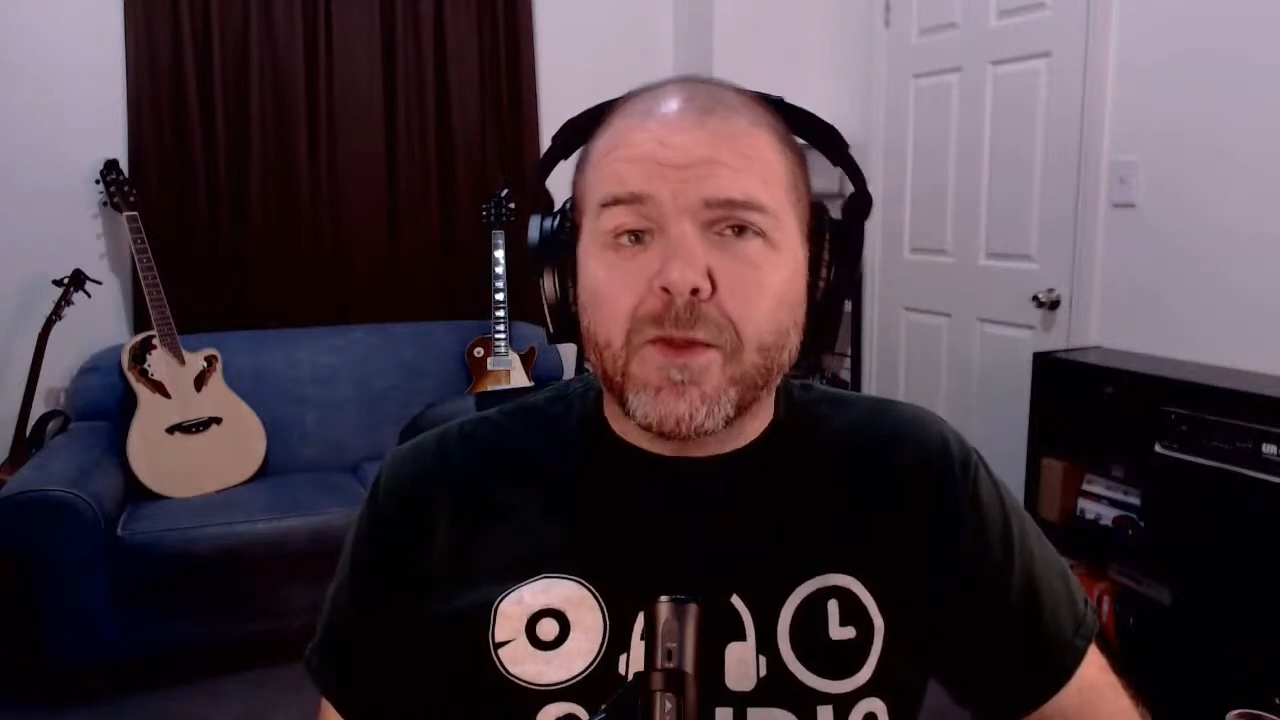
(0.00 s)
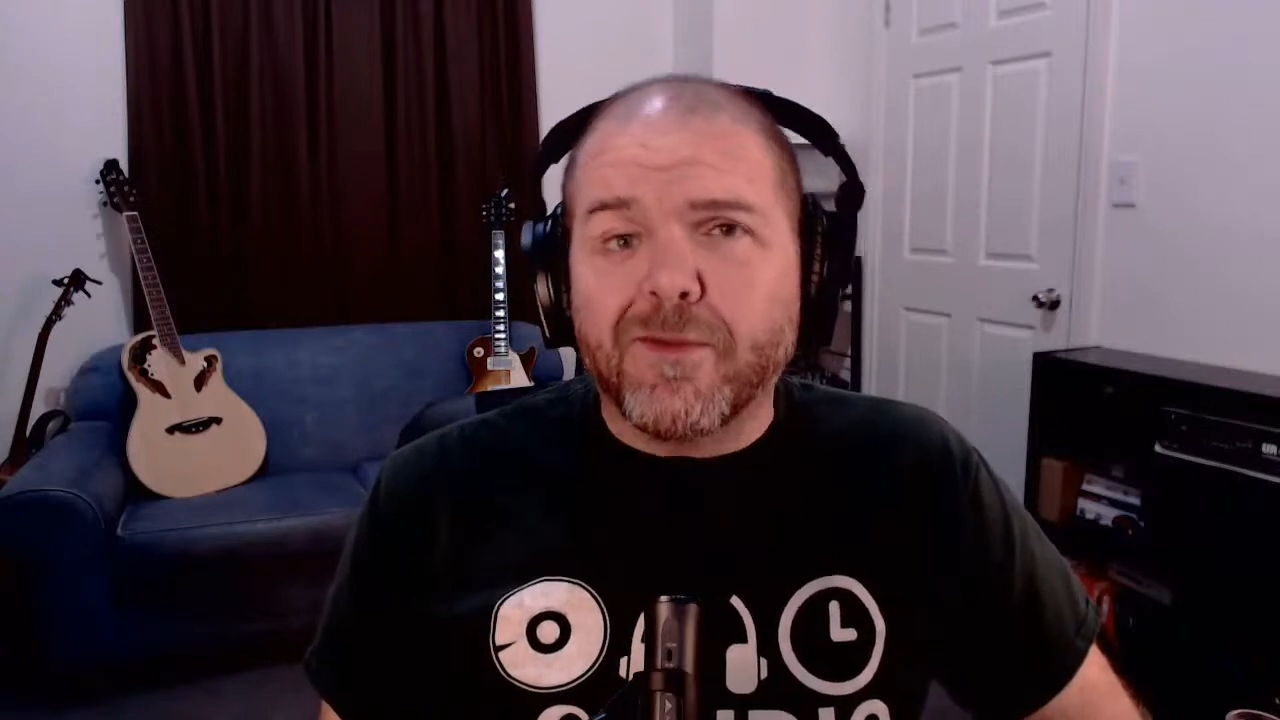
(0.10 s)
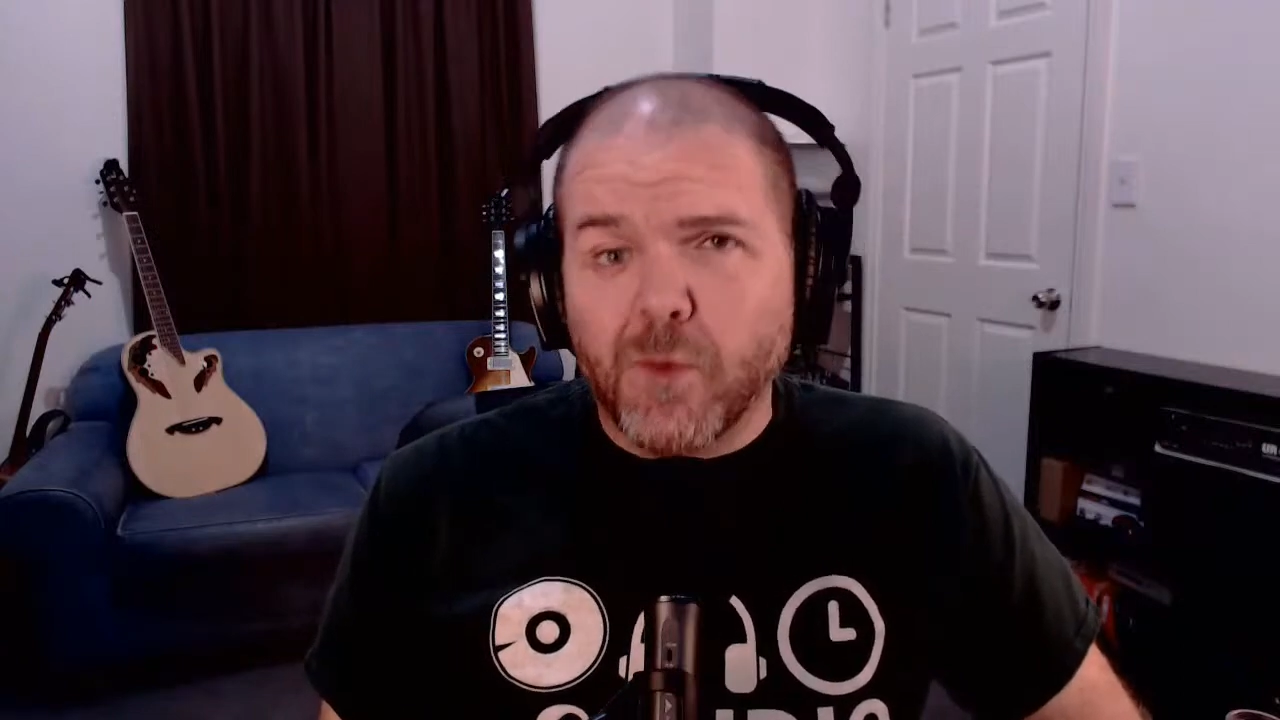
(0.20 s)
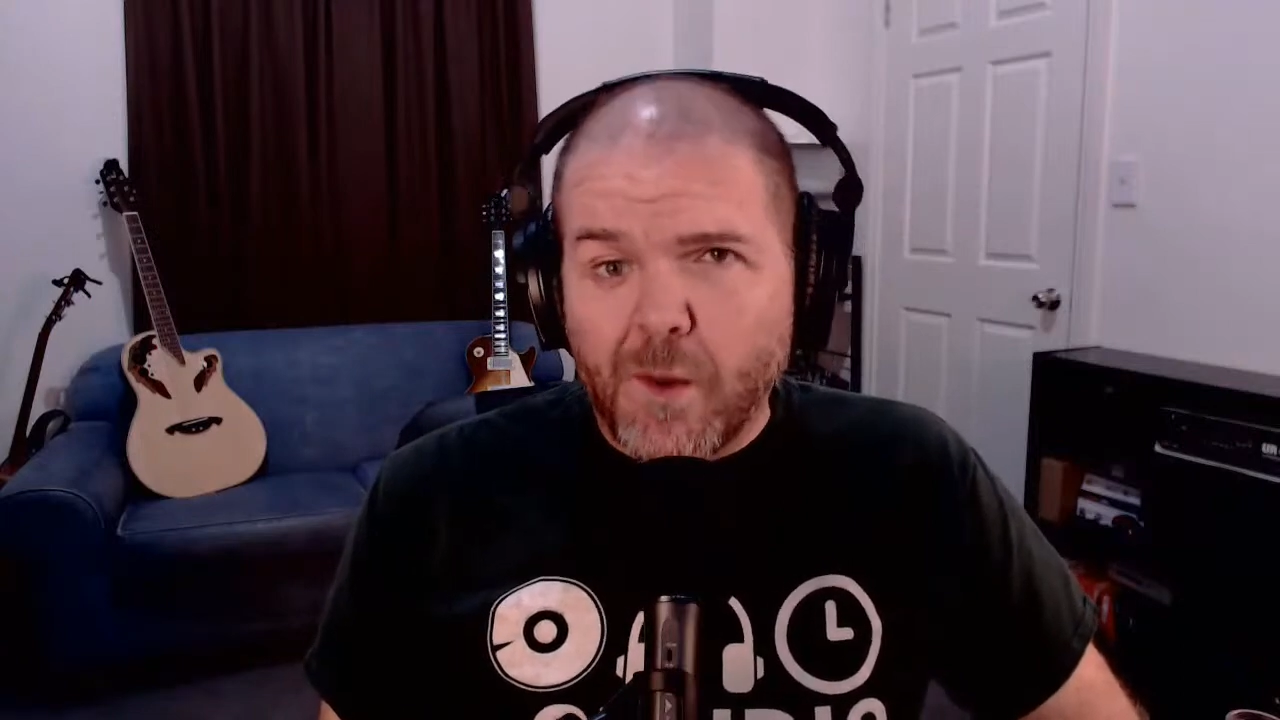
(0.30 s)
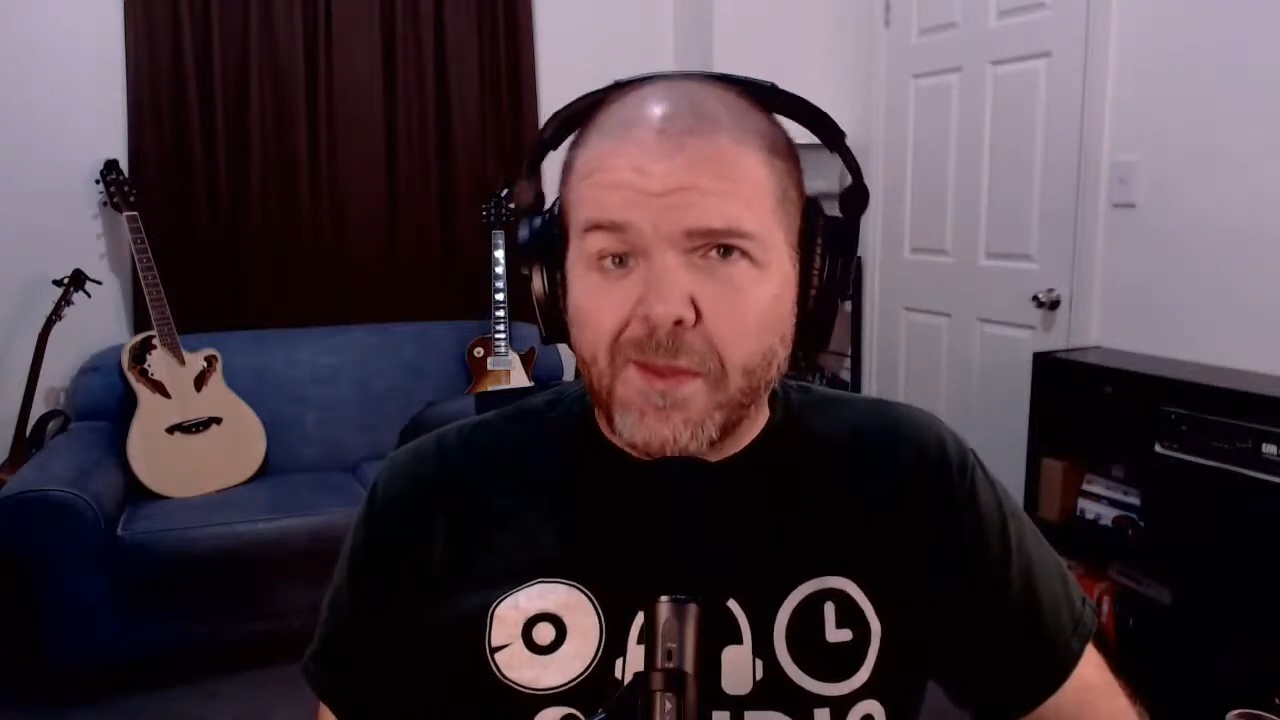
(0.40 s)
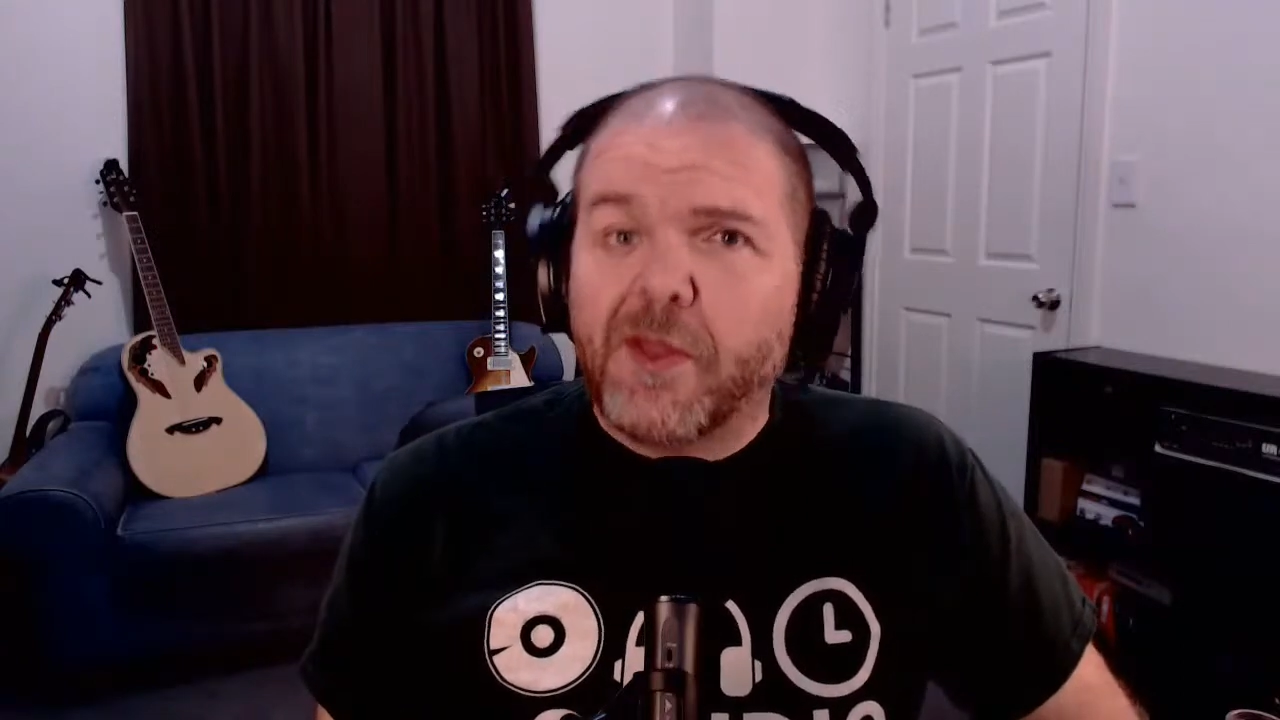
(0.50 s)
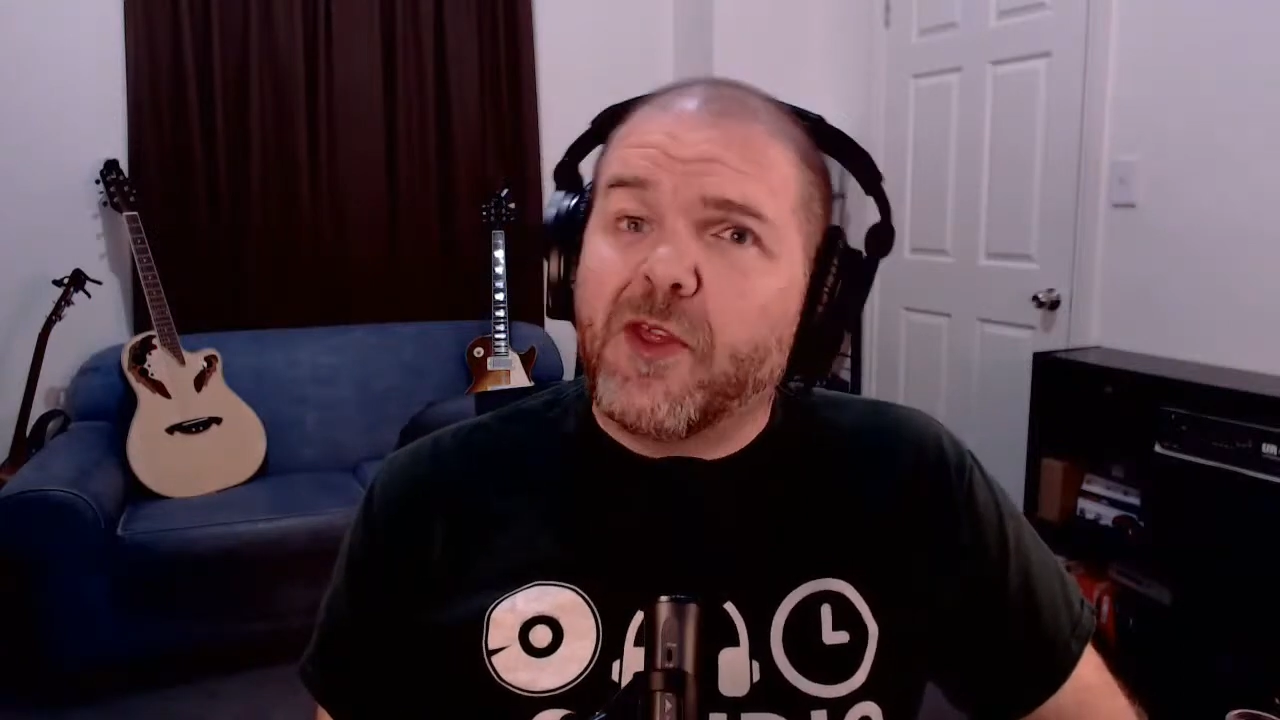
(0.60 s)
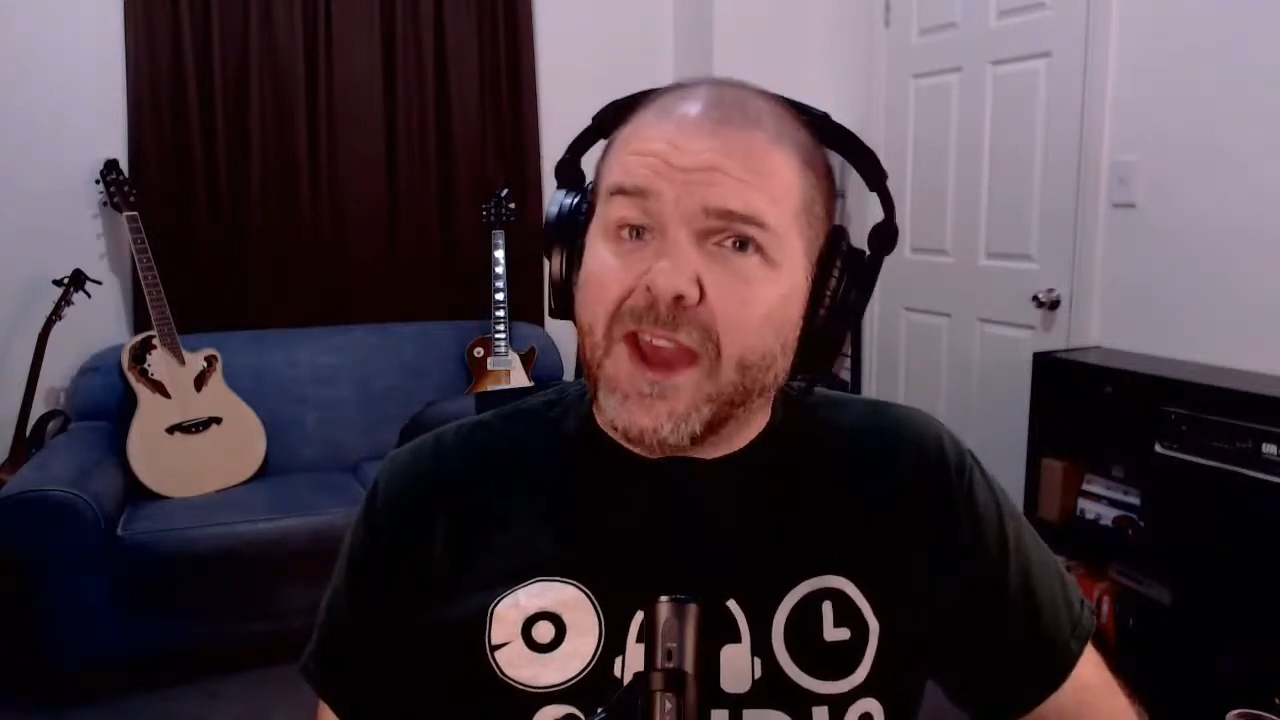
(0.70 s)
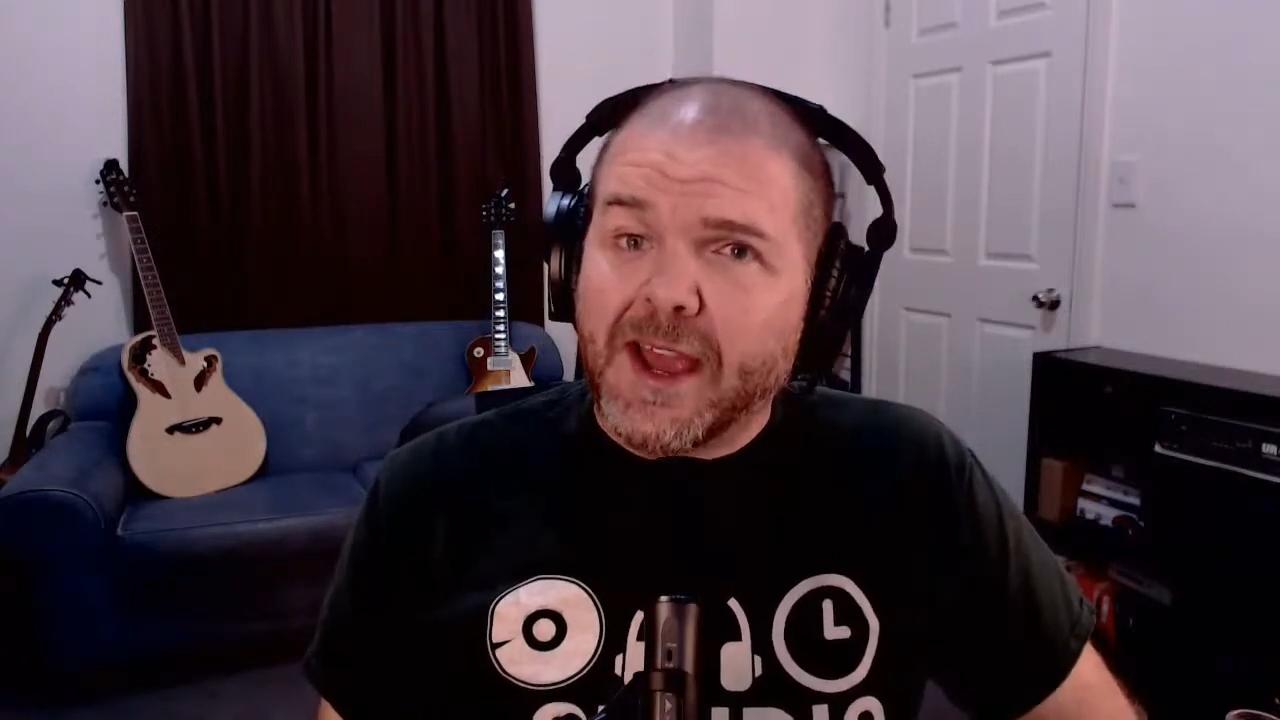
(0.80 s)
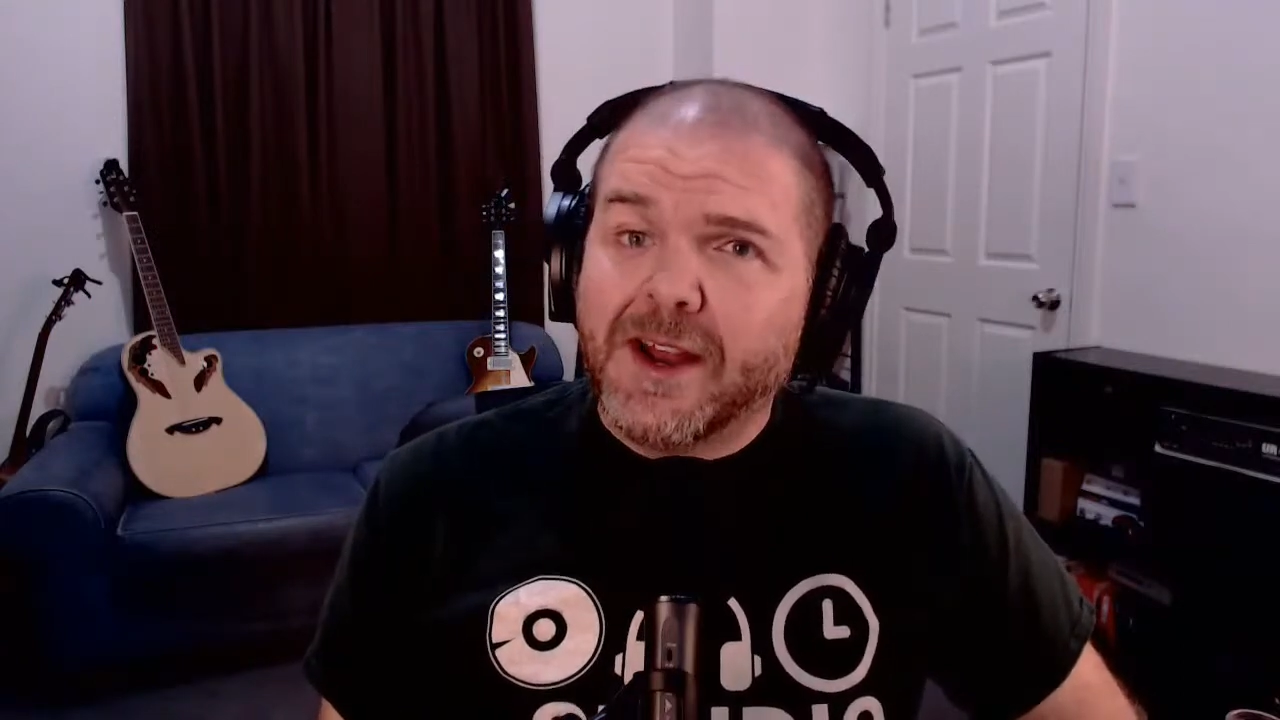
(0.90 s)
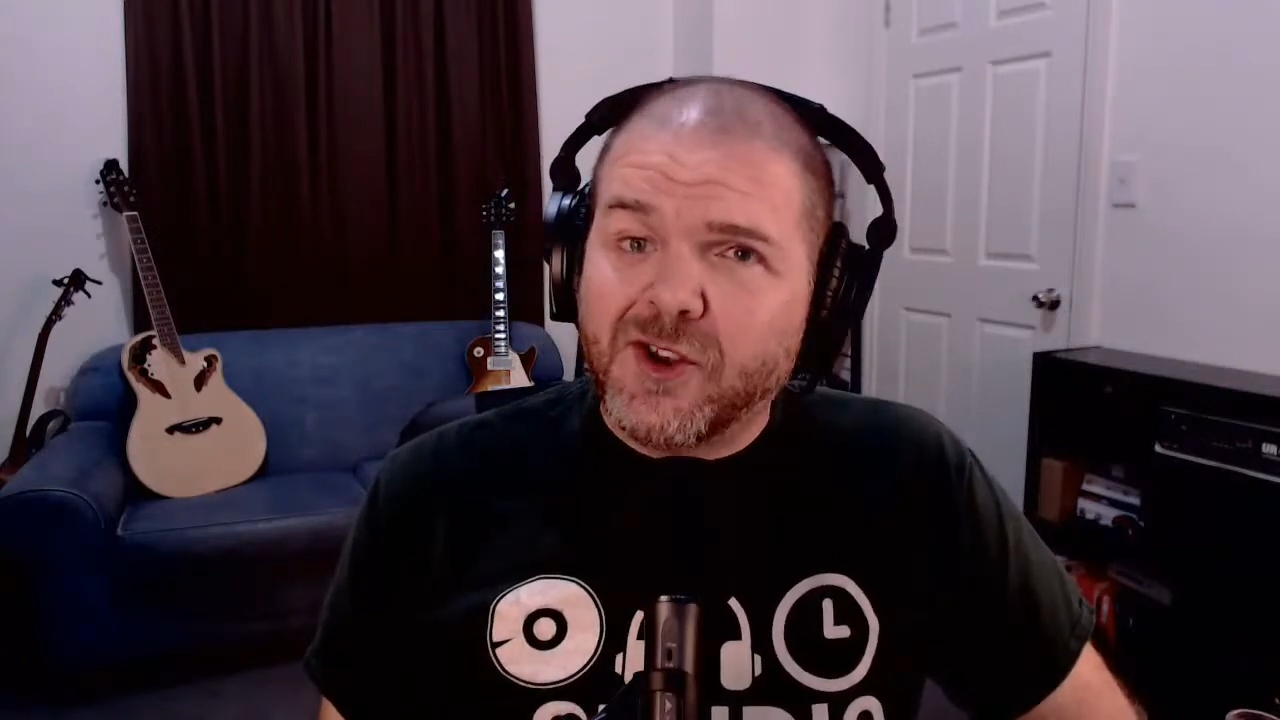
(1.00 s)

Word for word: from one thing